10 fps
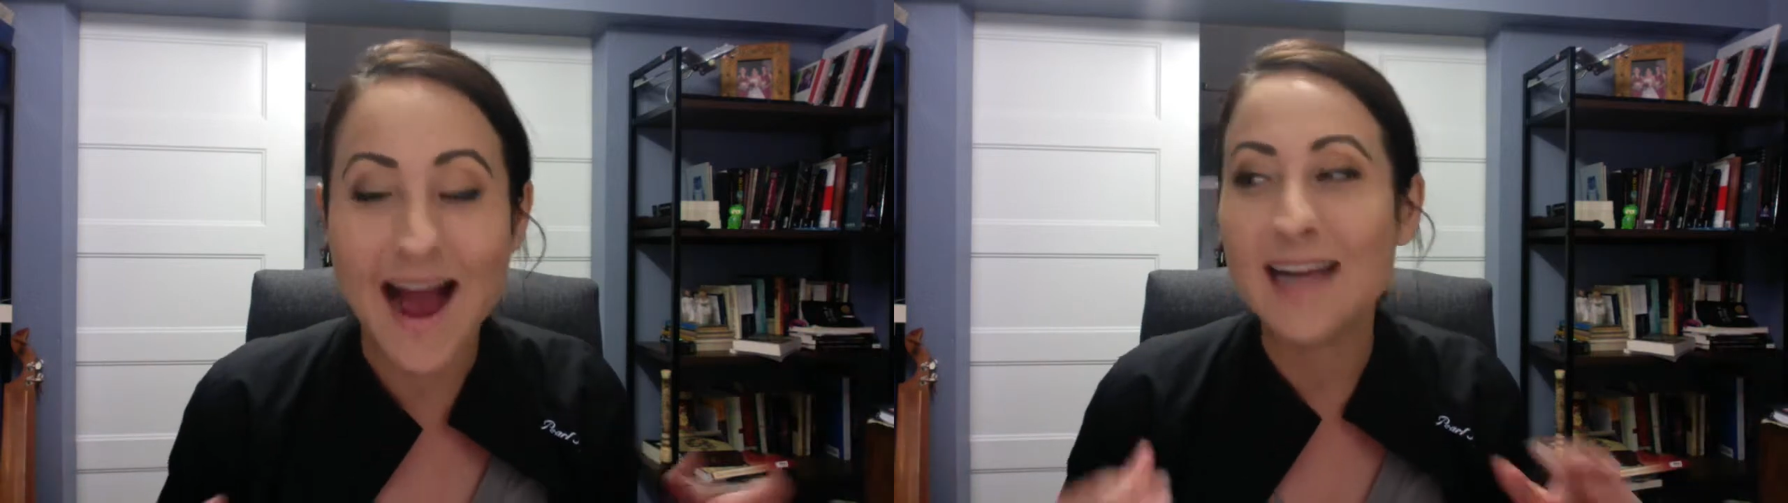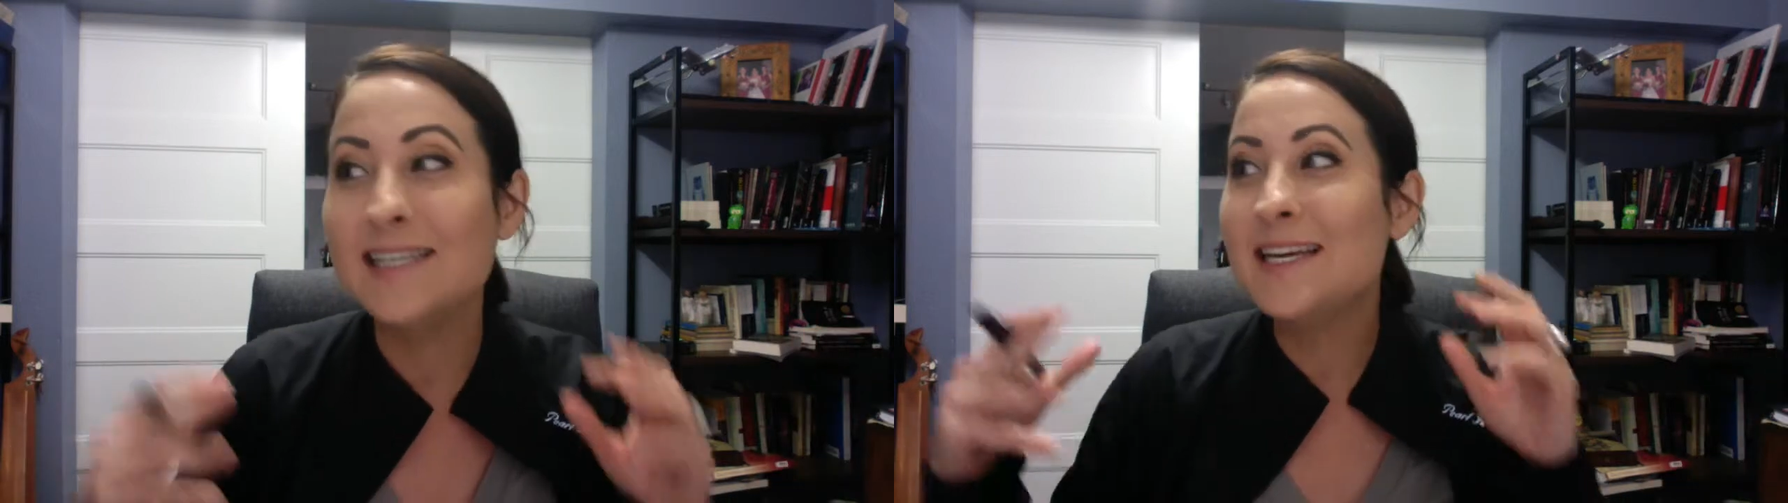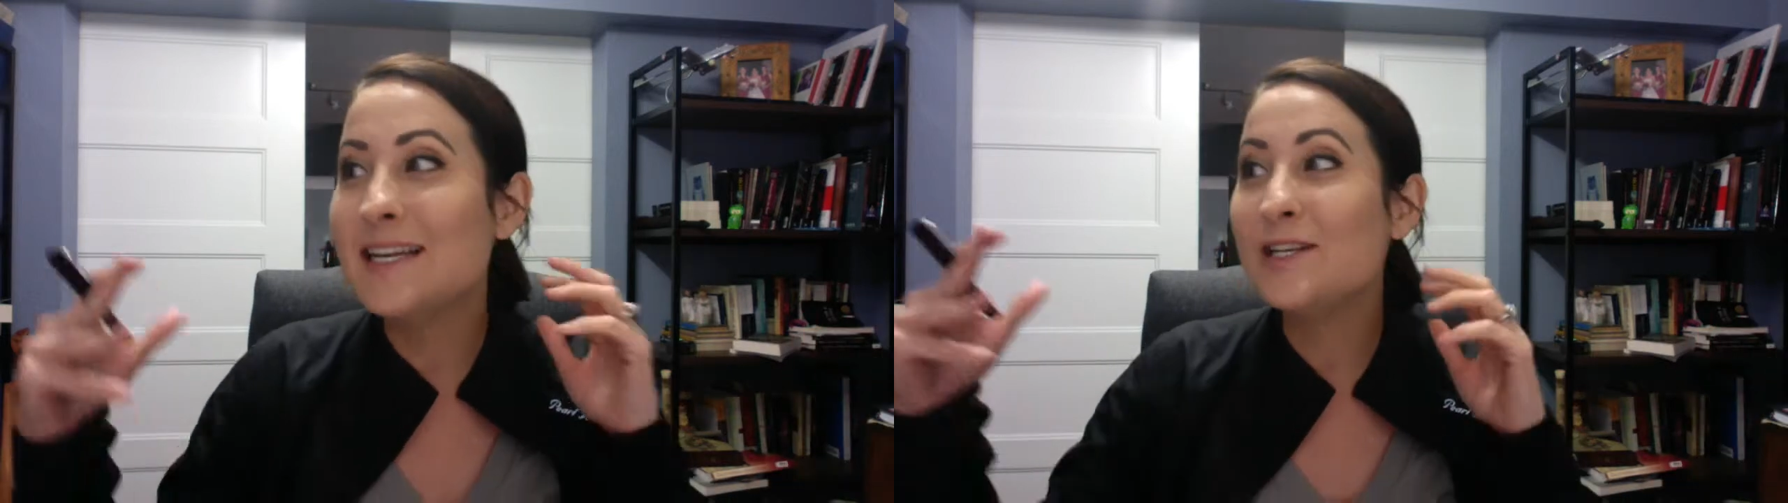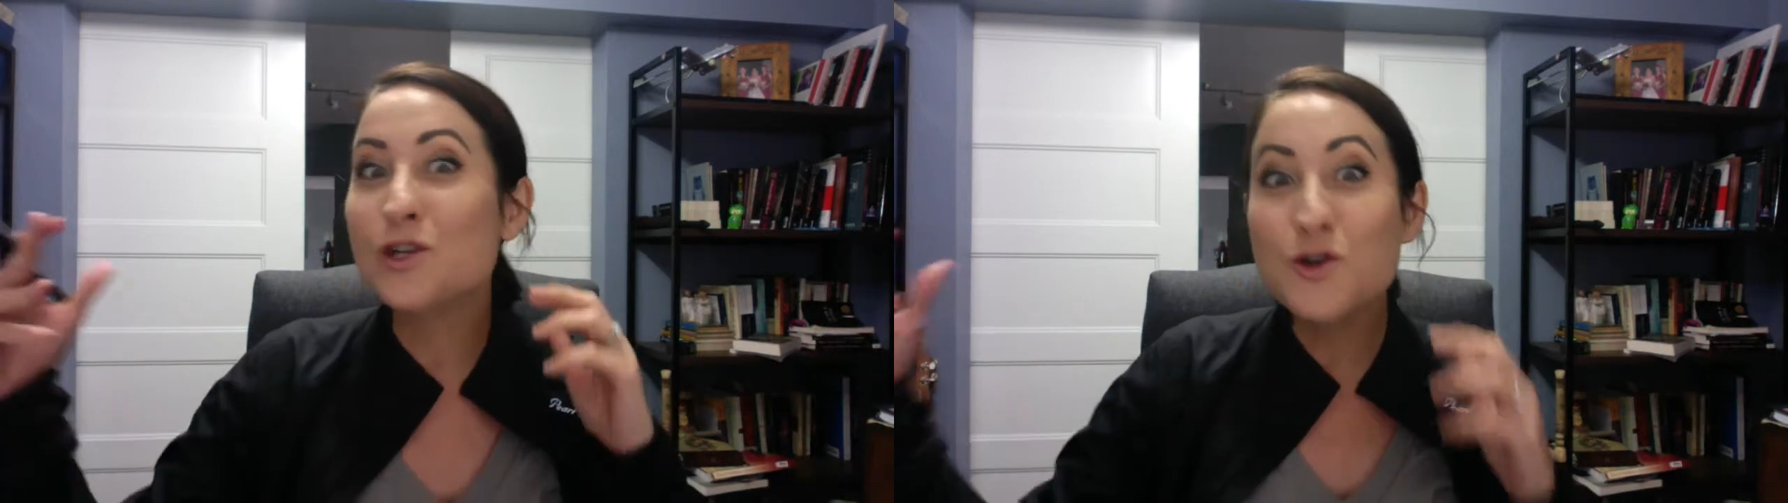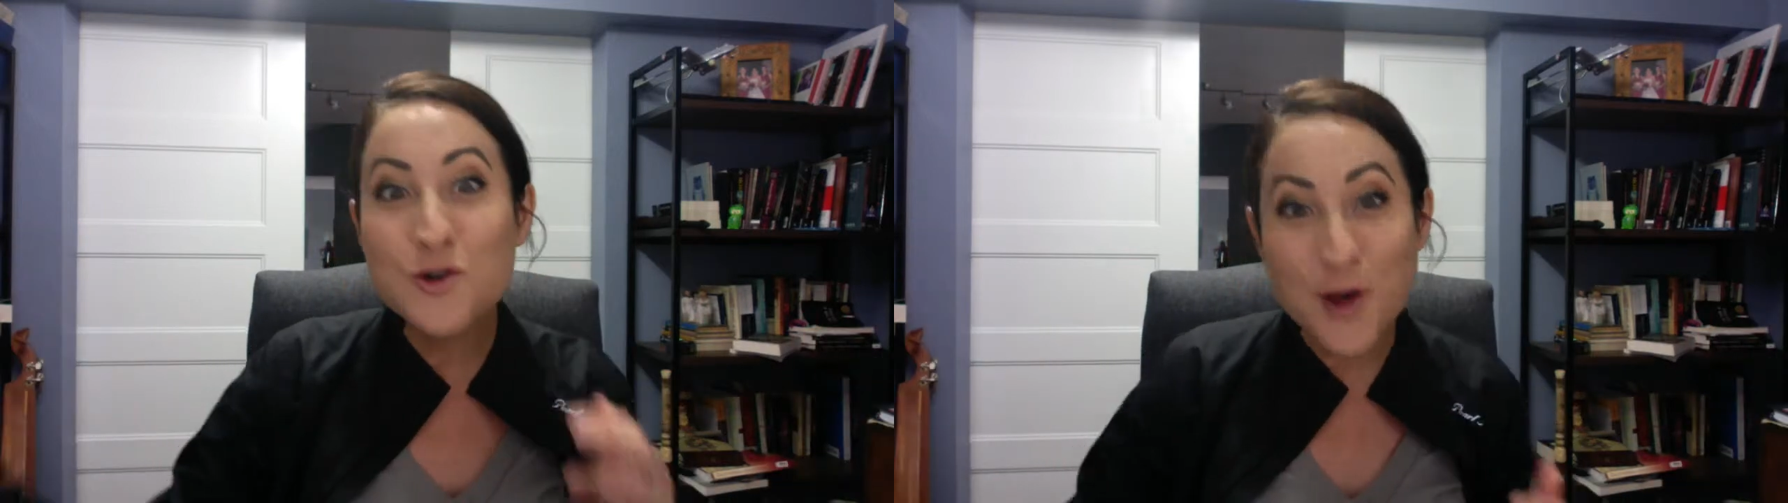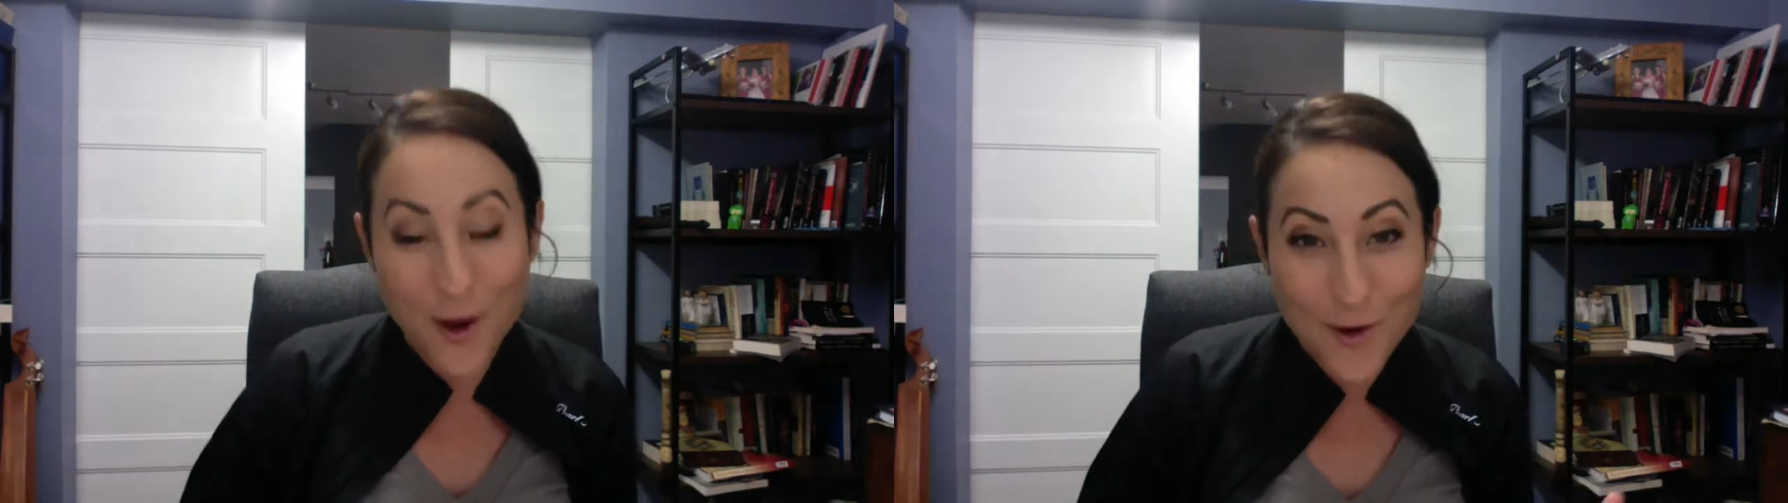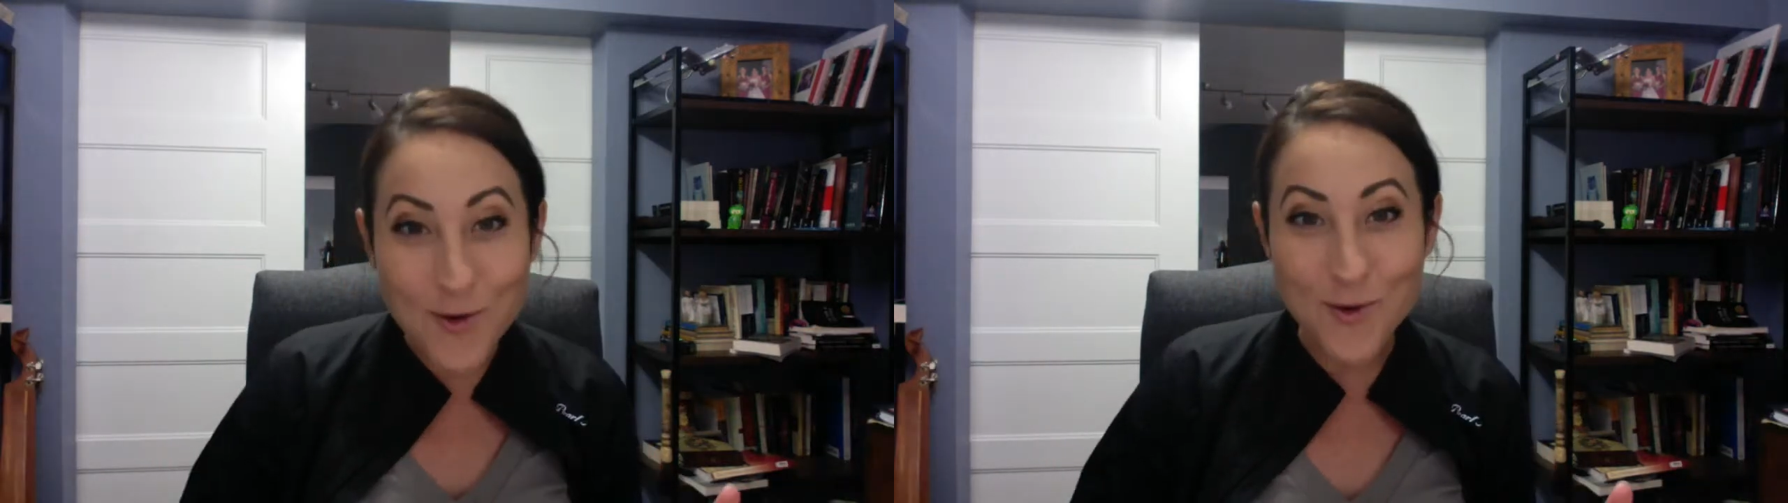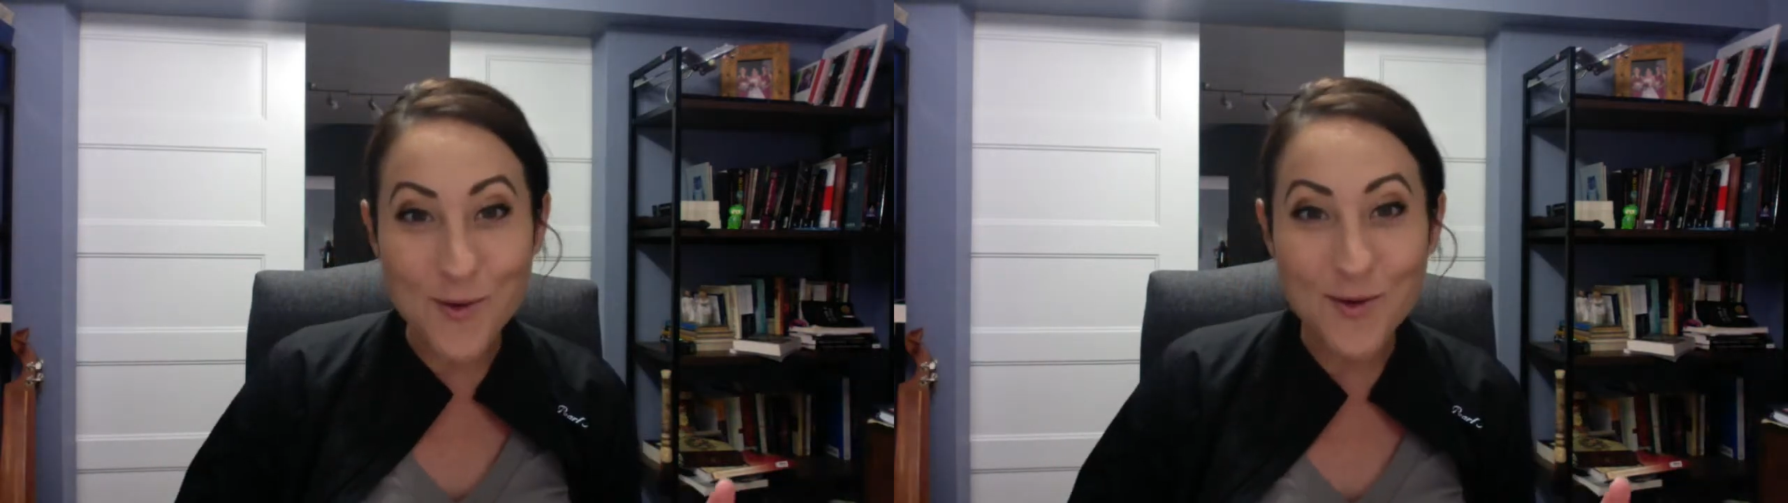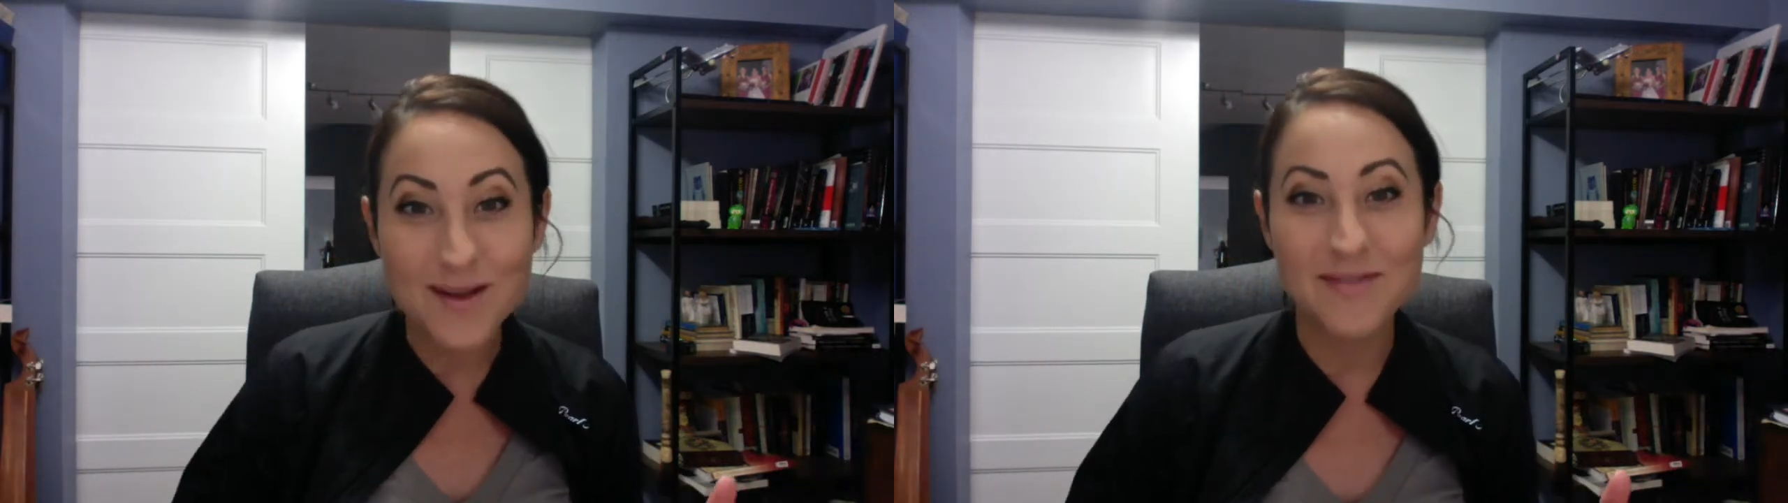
I didn't know